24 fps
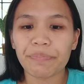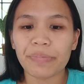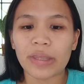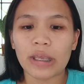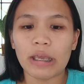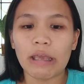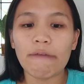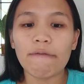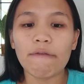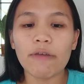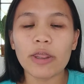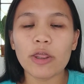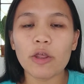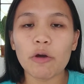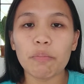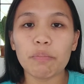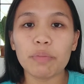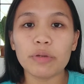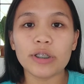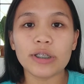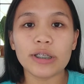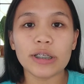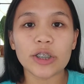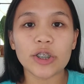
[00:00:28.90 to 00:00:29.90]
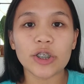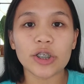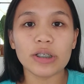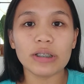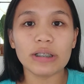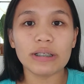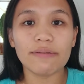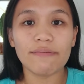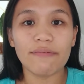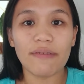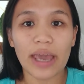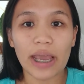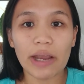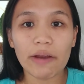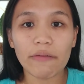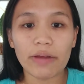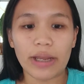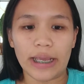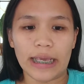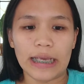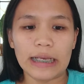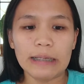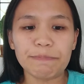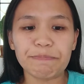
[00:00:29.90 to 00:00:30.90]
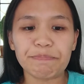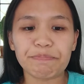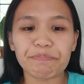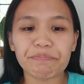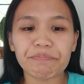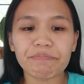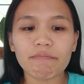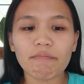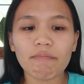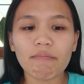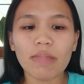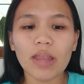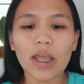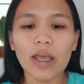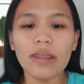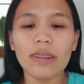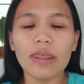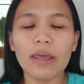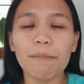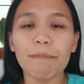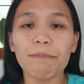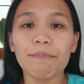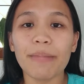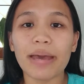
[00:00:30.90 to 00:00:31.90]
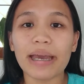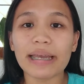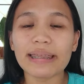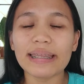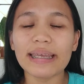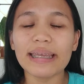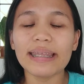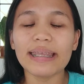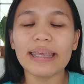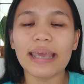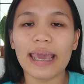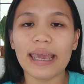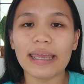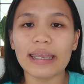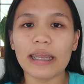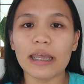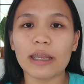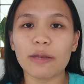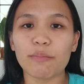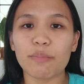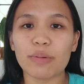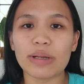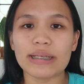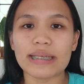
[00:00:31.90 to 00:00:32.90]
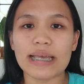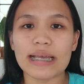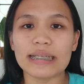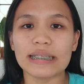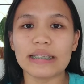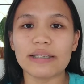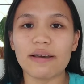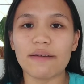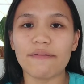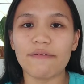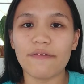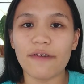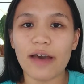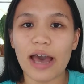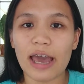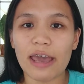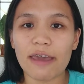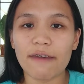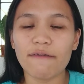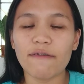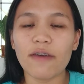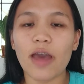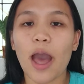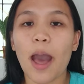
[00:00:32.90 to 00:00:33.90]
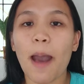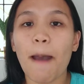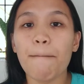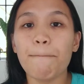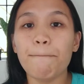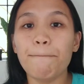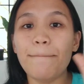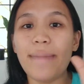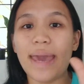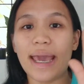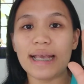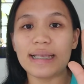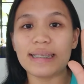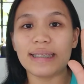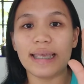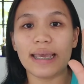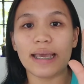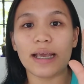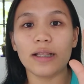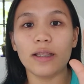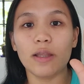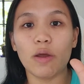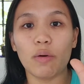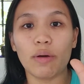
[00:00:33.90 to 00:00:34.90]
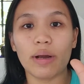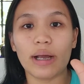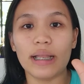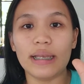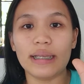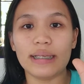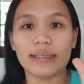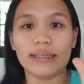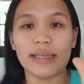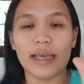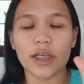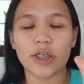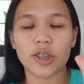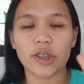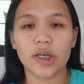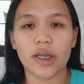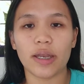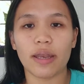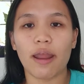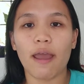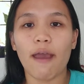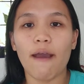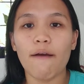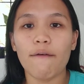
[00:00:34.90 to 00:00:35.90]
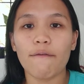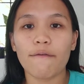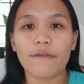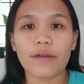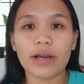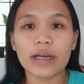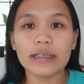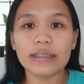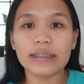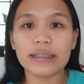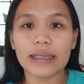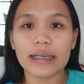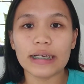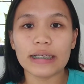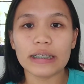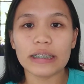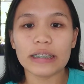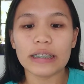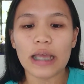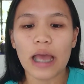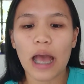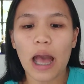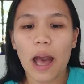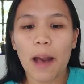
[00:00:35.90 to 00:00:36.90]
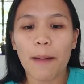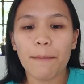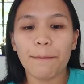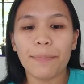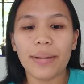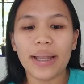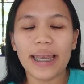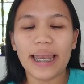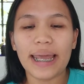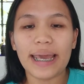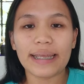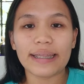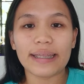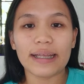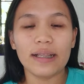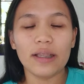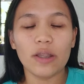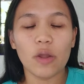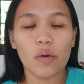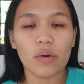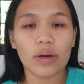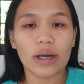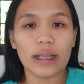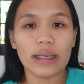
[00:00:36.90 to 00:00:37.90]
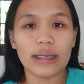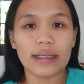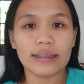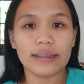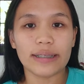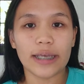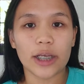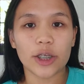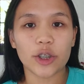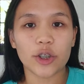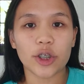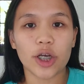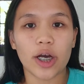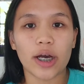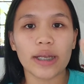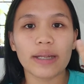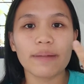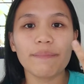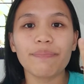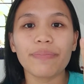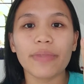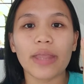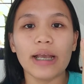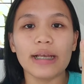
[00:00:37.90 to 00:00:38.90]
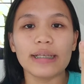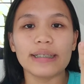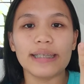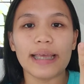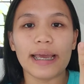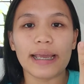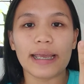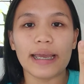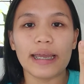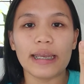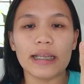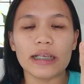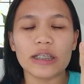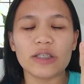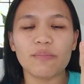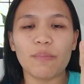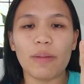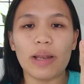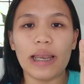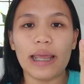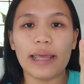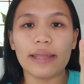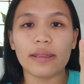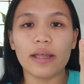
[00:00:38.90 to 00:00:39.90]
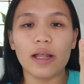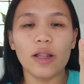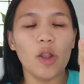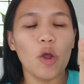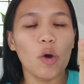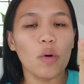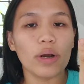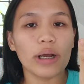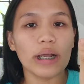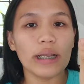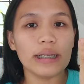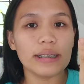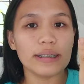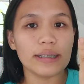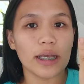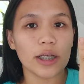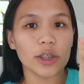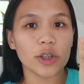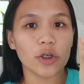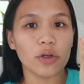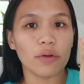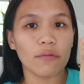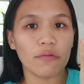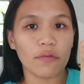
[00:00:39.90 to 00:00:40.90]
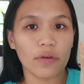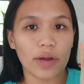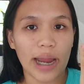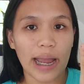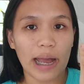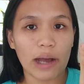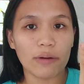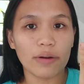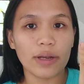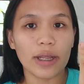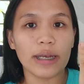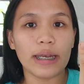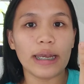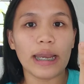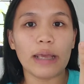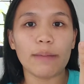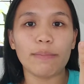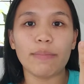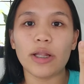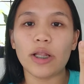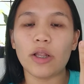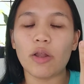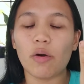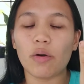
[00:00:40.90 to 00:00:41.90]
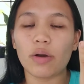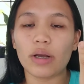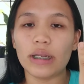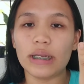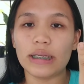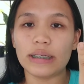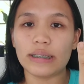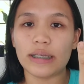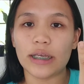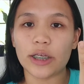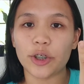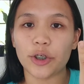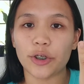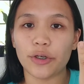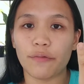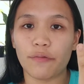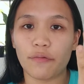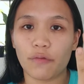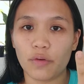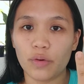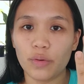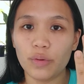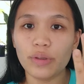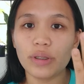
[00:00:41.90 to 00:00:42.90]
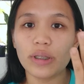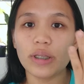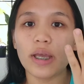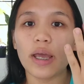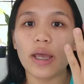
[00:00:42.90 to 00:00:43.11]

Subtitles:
even though positions vary, the impacted canine presents 5 basic localization. First is palatal localization. Second is palatal localization of crown and labial localization of root.